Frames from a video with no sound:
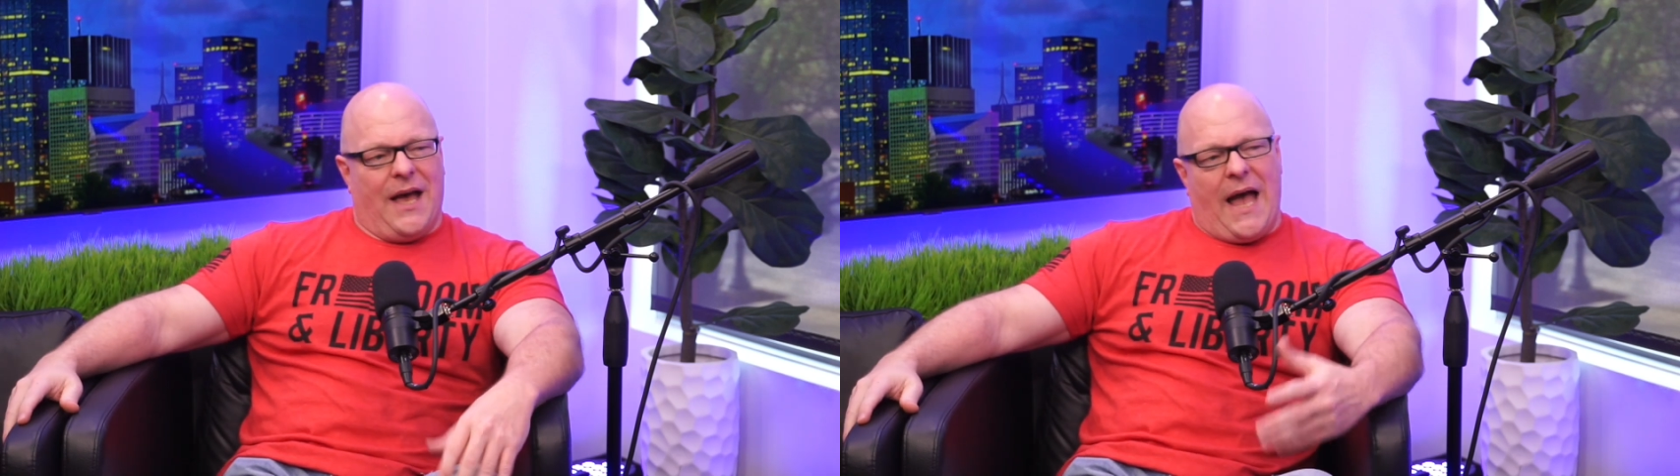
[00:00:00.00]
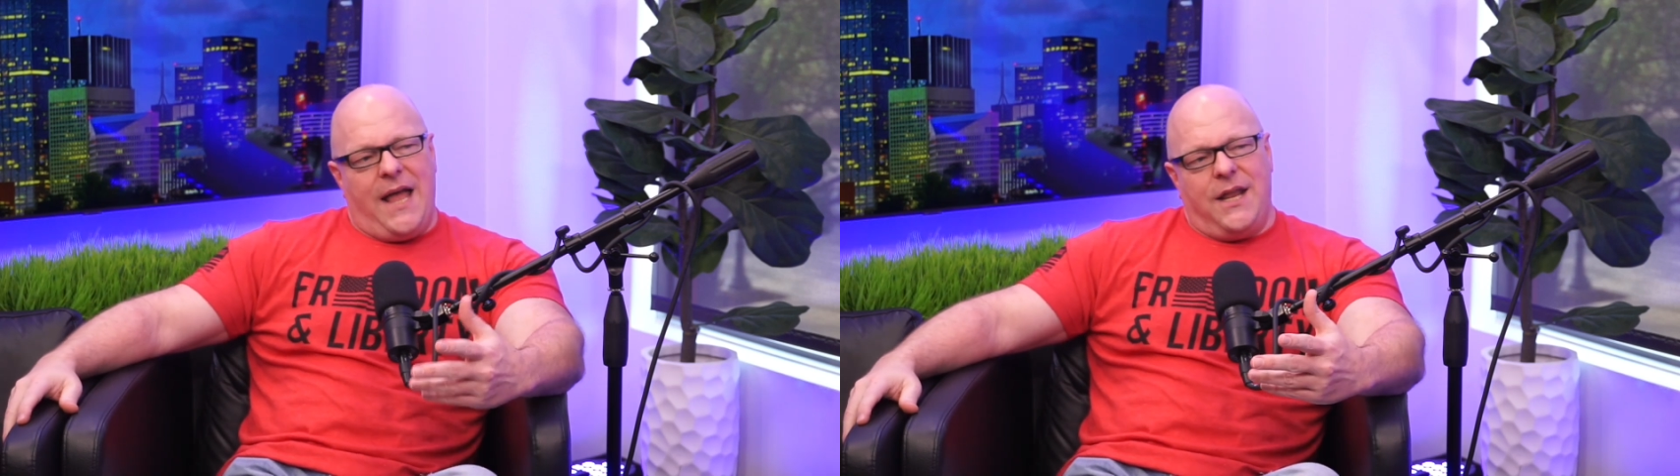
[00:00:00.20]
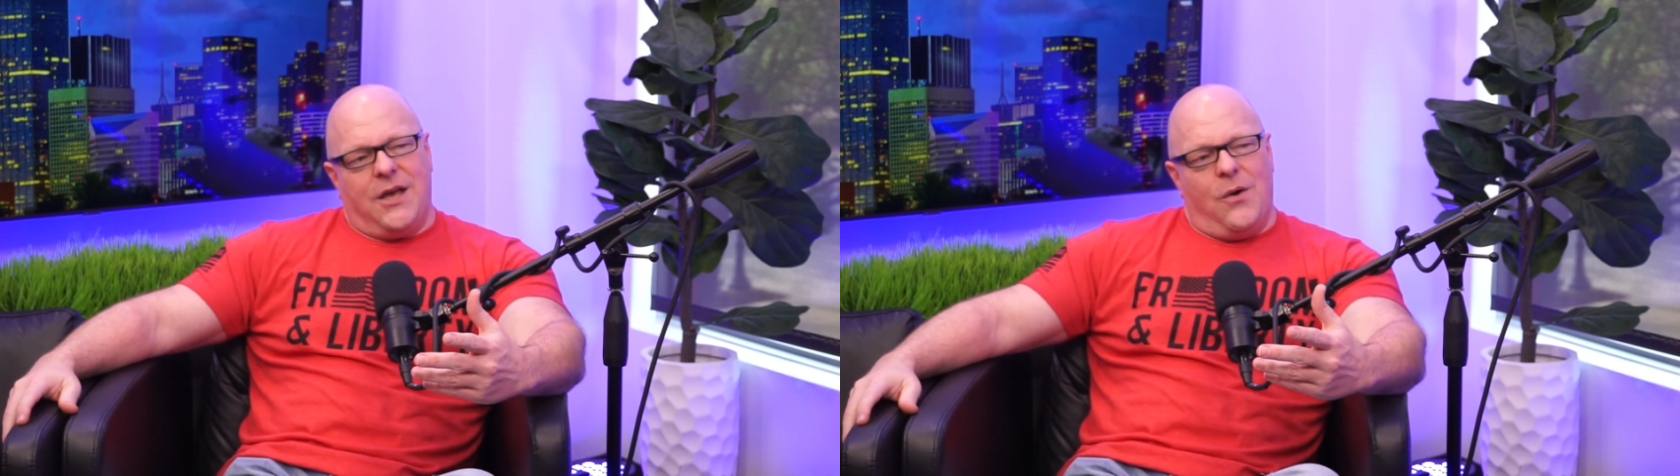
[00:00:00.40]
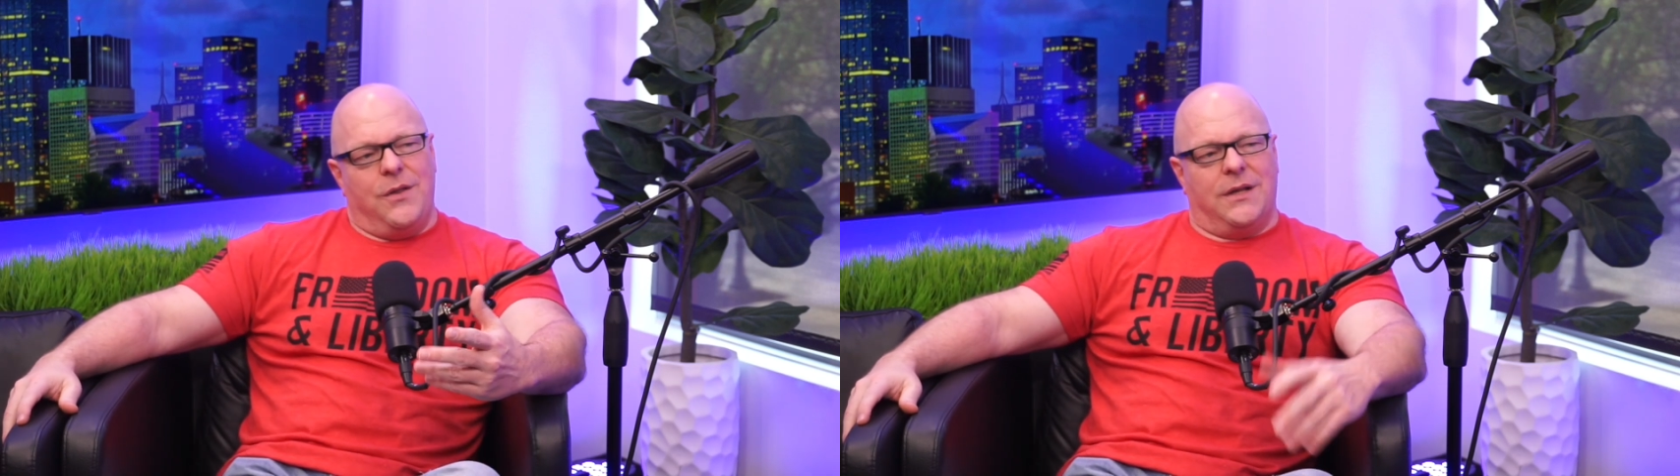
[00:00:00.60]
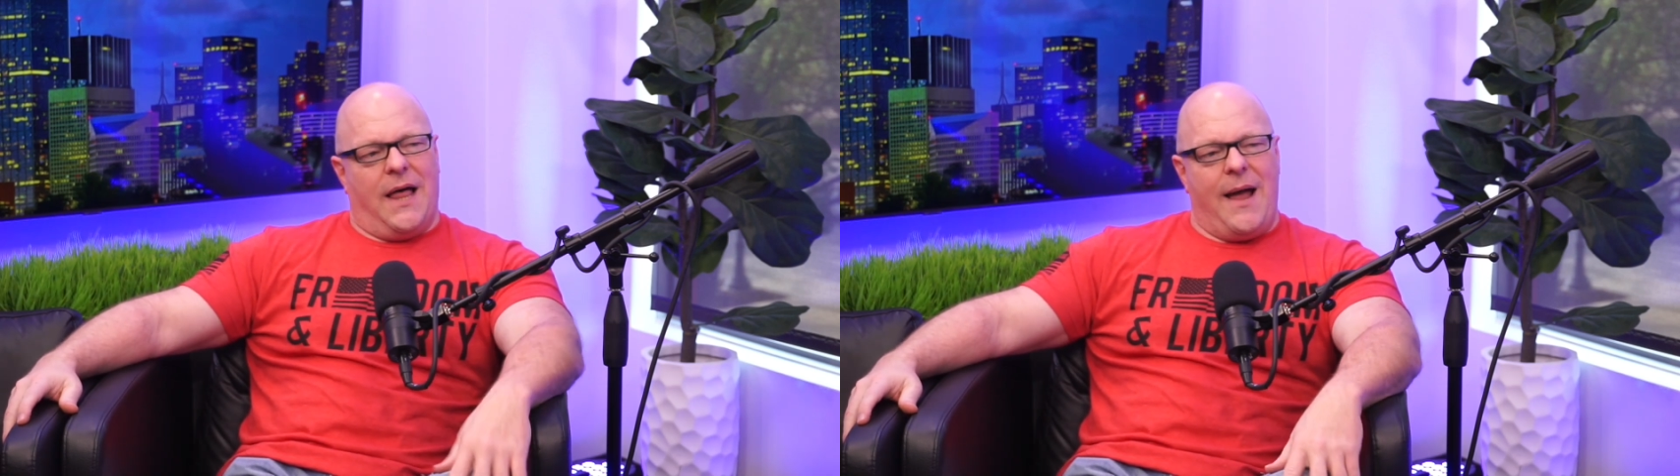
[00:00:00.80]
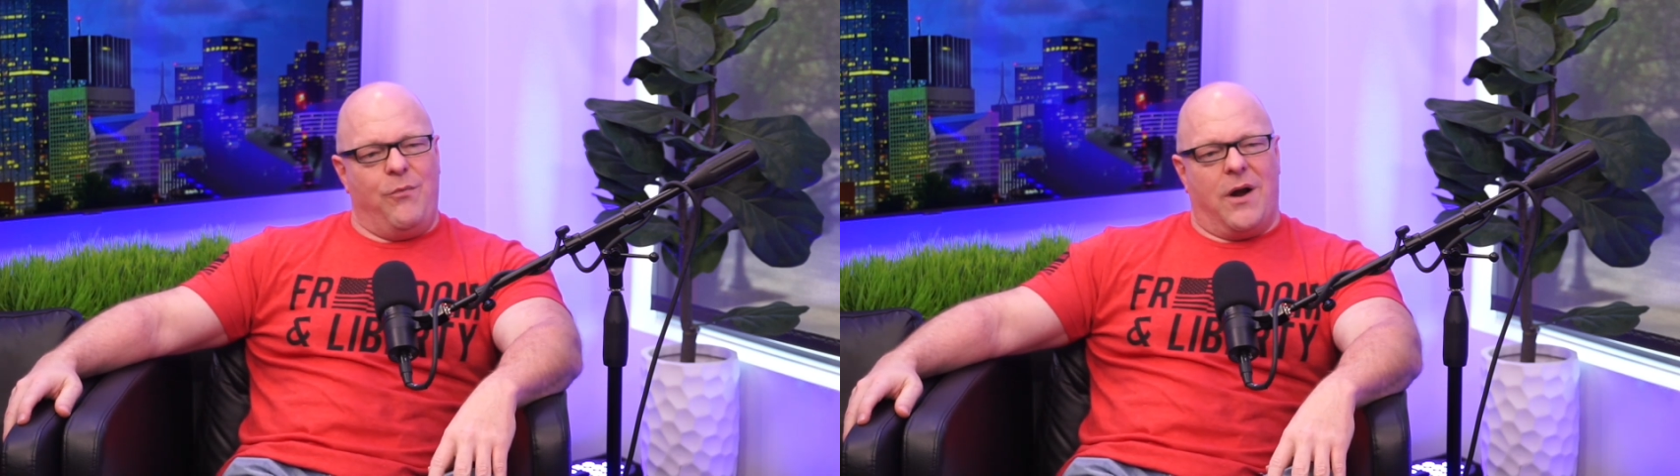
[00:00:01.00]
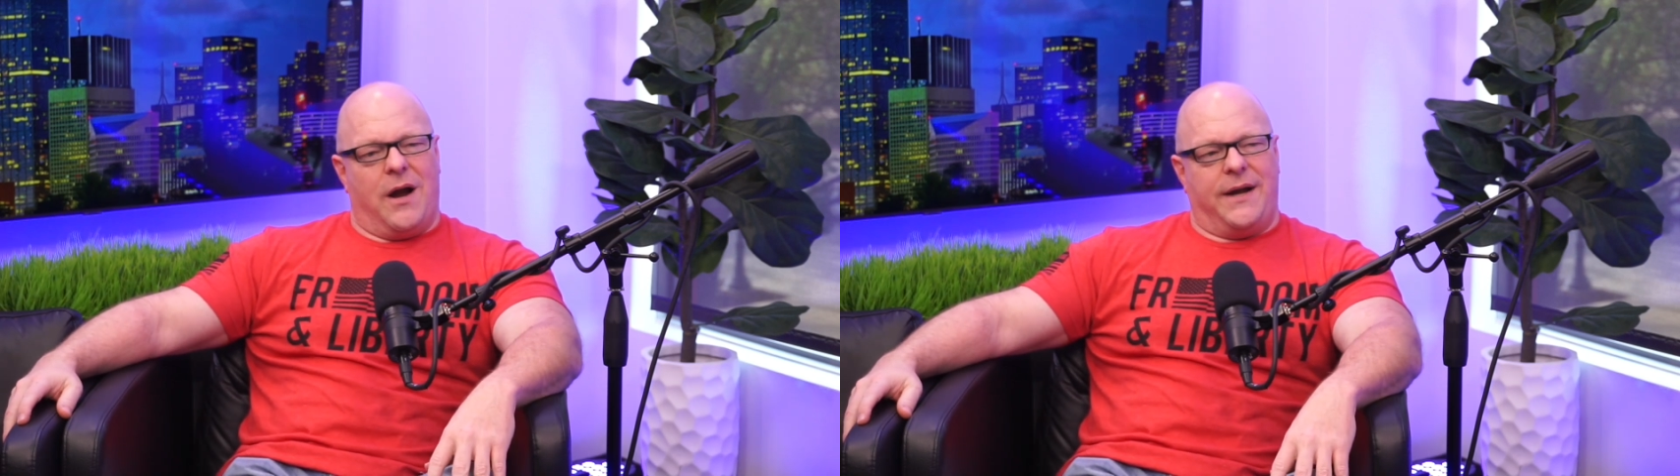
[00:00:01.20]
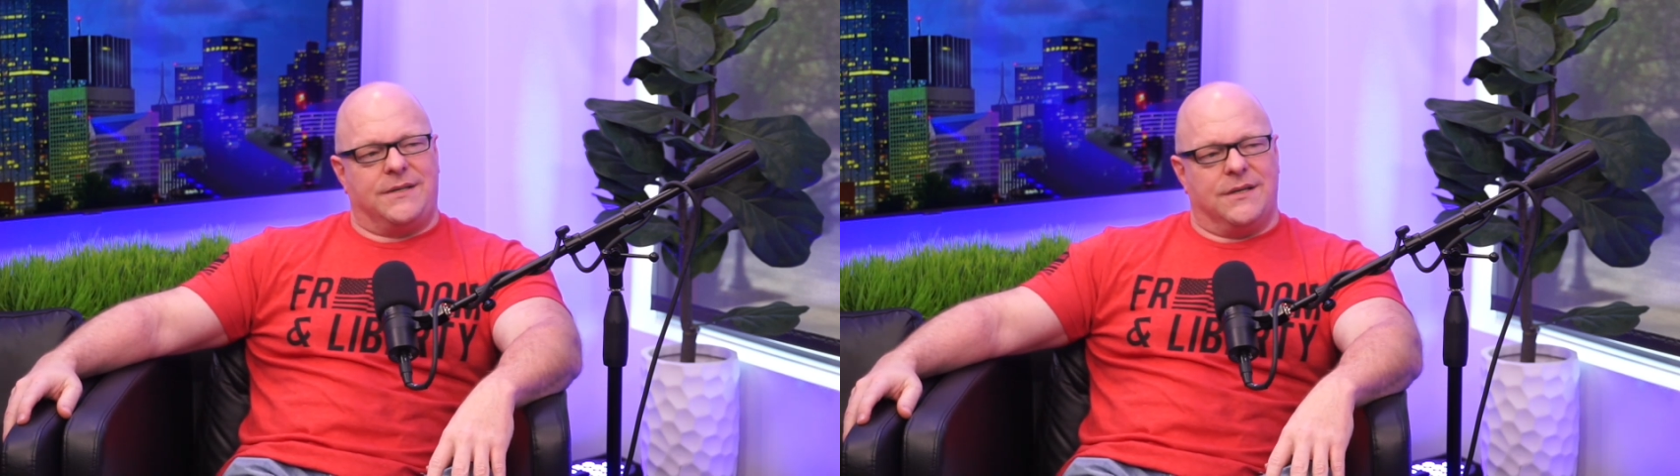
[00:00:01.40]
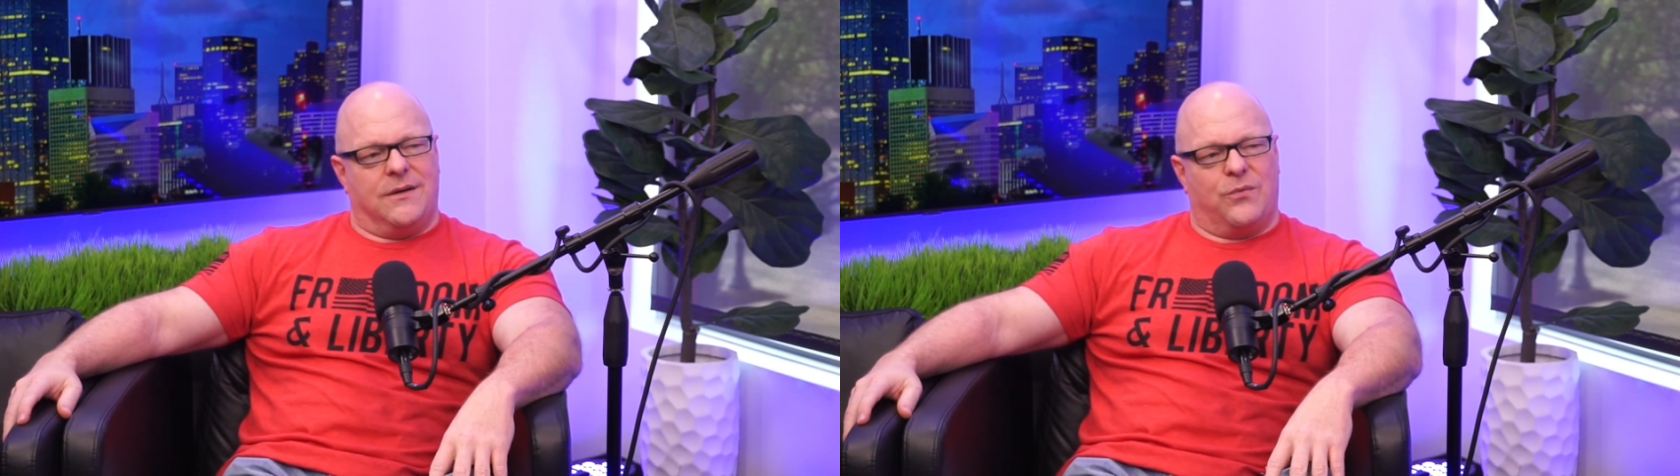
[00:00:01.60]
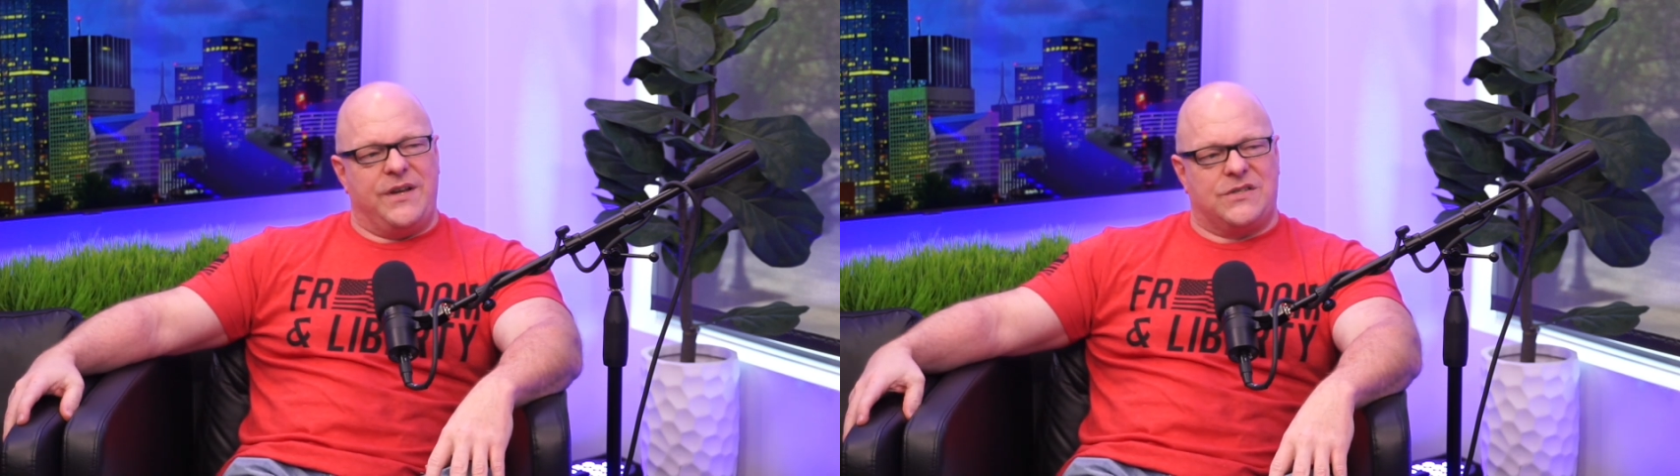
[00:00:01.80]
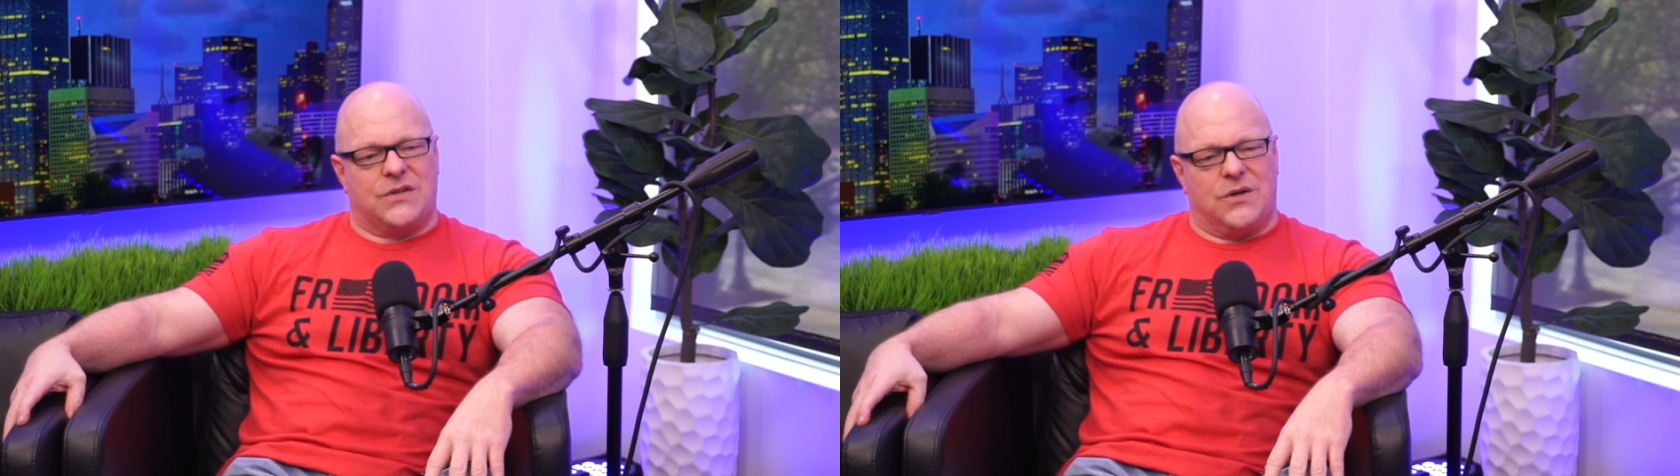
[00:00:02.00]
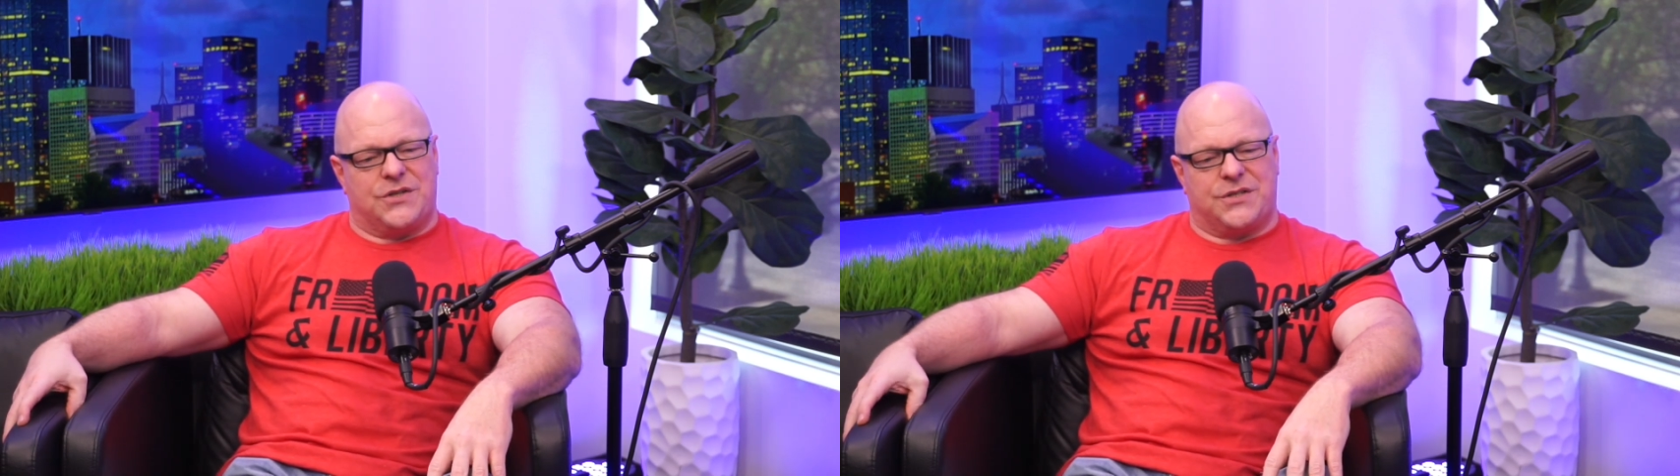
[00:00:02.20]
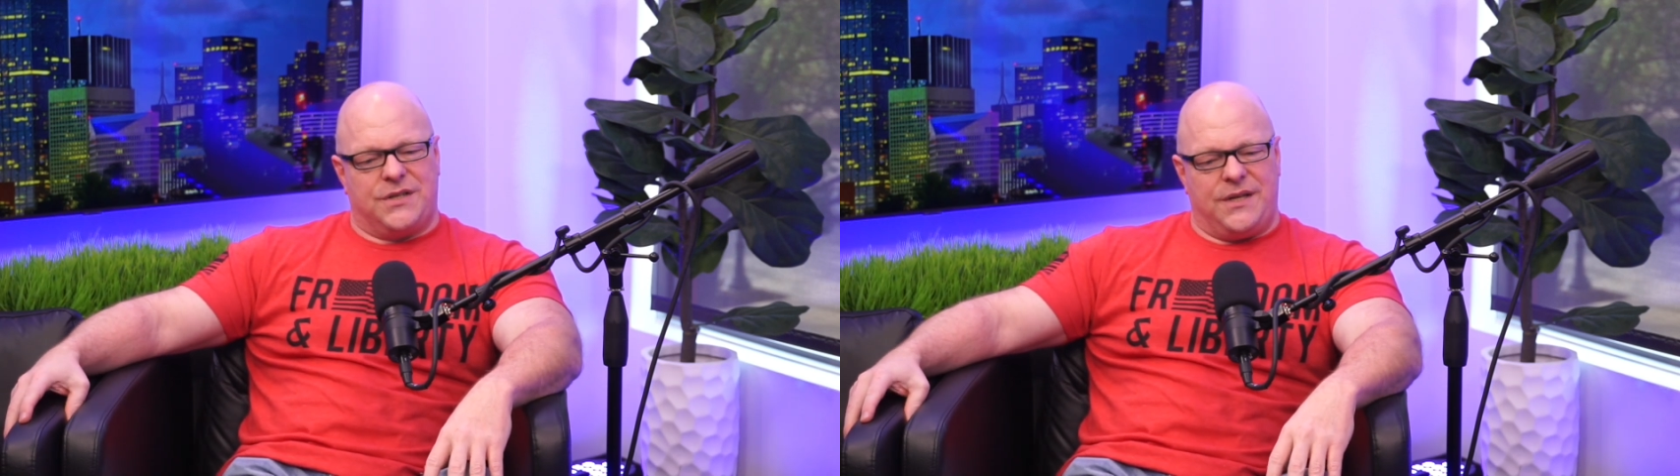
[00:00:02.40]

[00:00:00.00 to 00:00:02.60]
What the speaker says: I had to go to the library to research